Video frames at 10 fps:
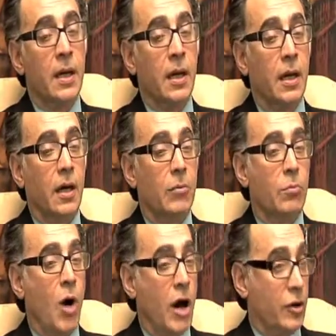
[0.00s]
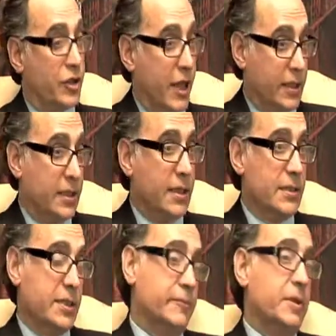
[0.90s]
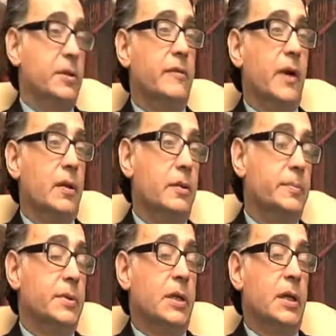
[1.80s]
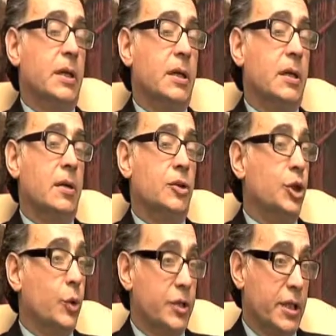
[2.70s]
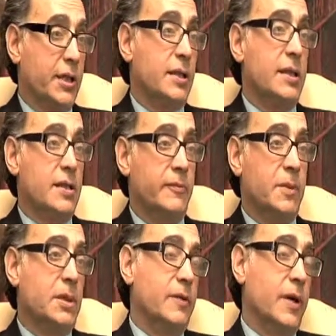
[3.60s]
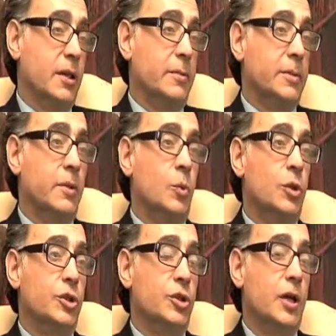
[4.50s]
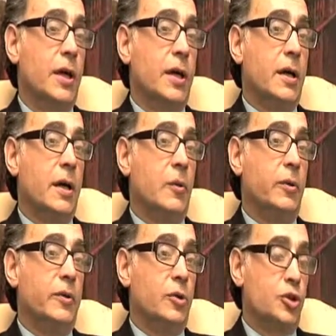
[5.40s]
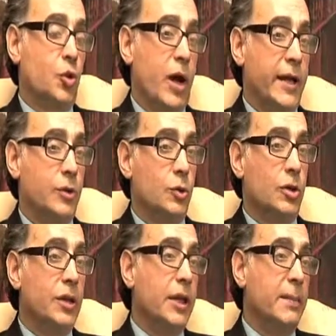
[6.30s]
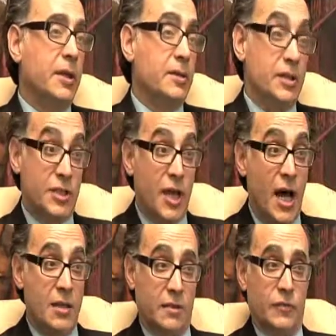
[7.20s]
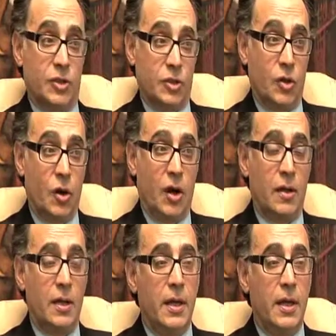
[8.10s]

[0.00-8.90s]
Modern techniques have been developed, newer techniques have been developed in which we are trying to limit the size of the scar,